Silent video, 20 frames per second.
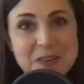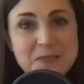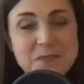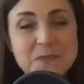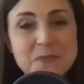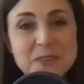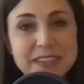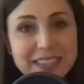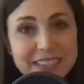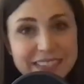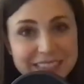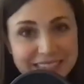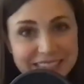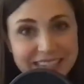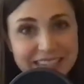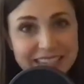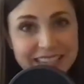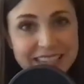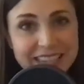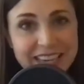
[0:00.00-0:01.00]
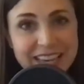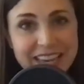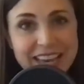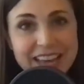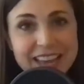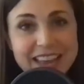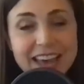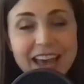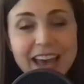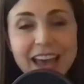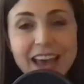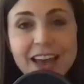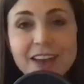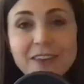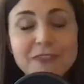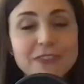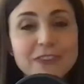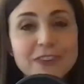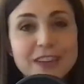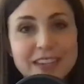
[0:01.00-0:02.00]
we see that
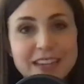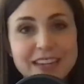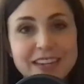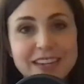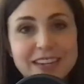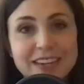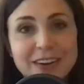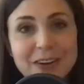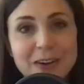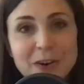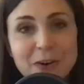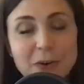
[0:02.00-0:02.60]
every year